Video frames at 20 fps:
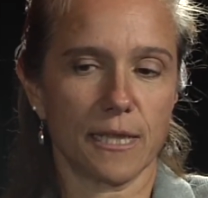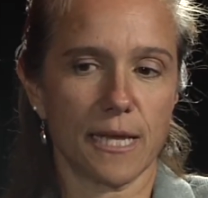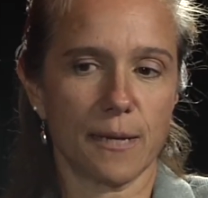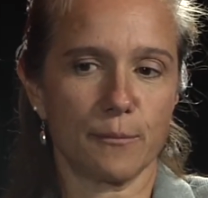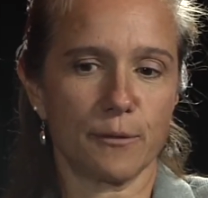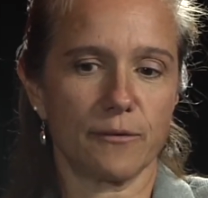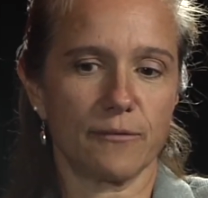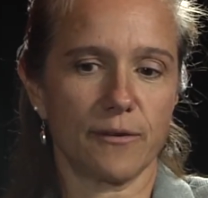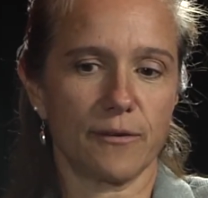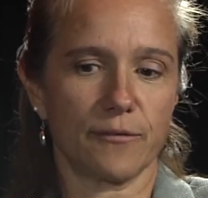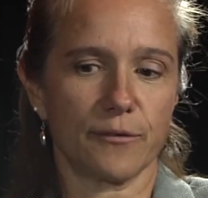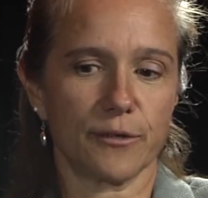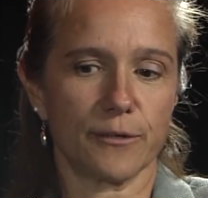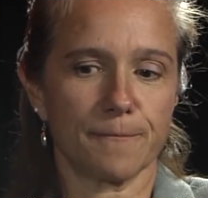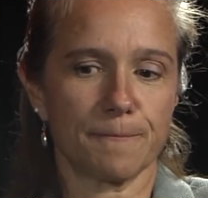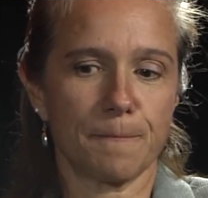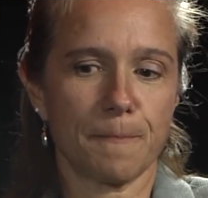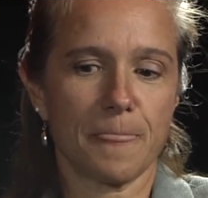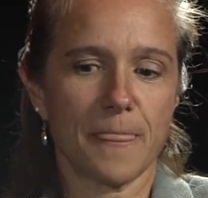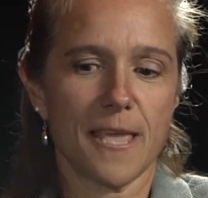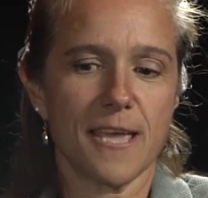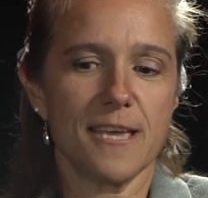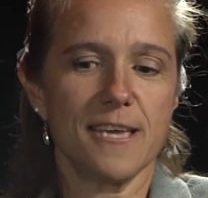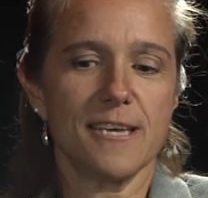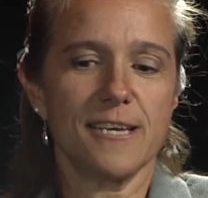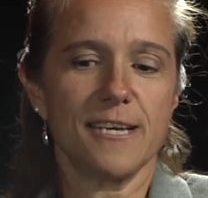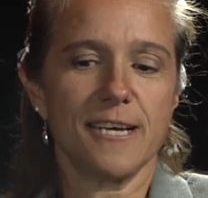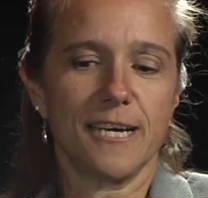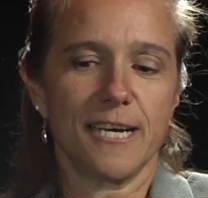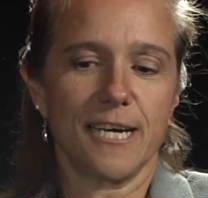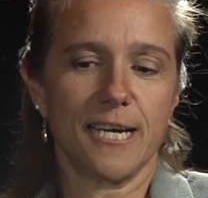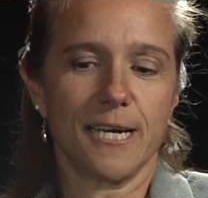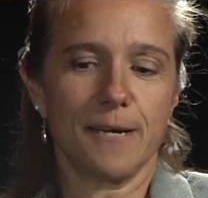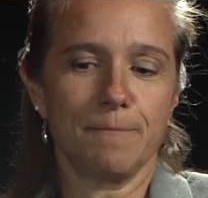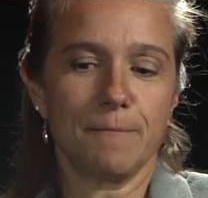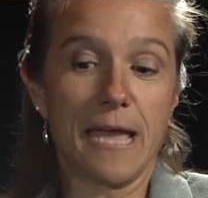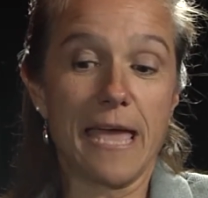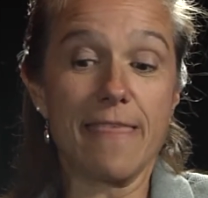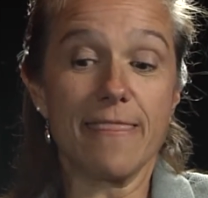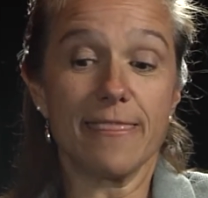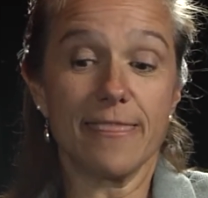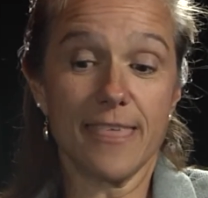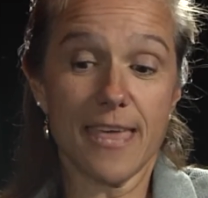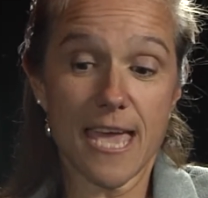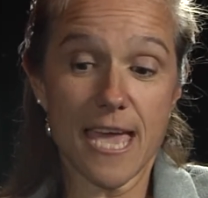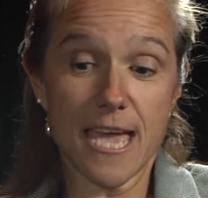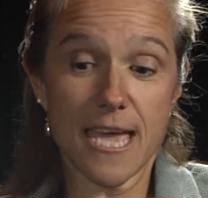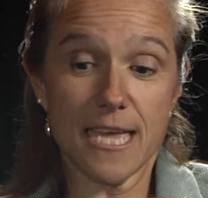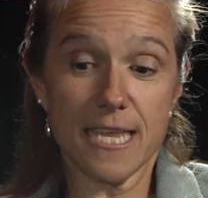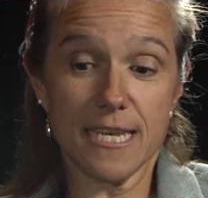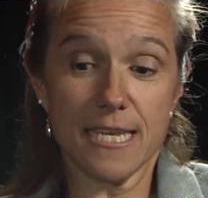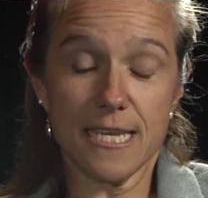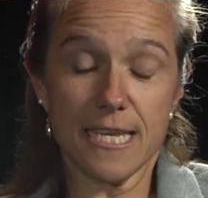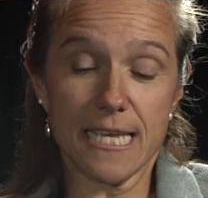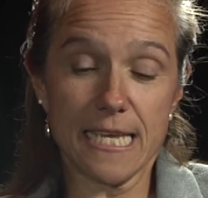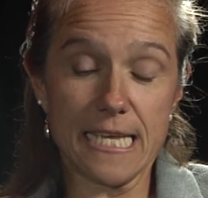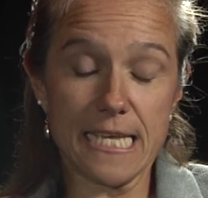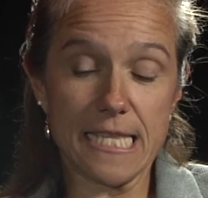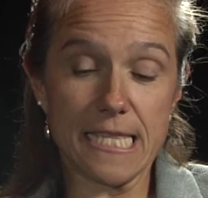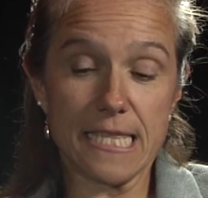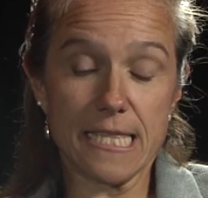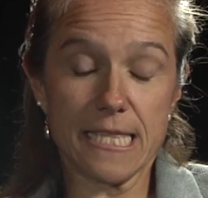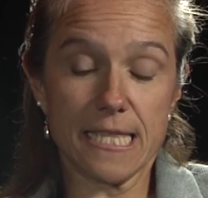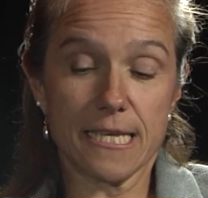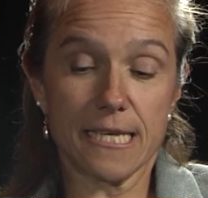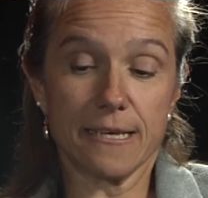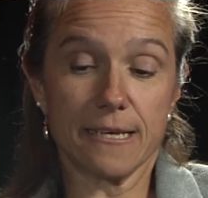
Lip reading: collaborative effort. And then in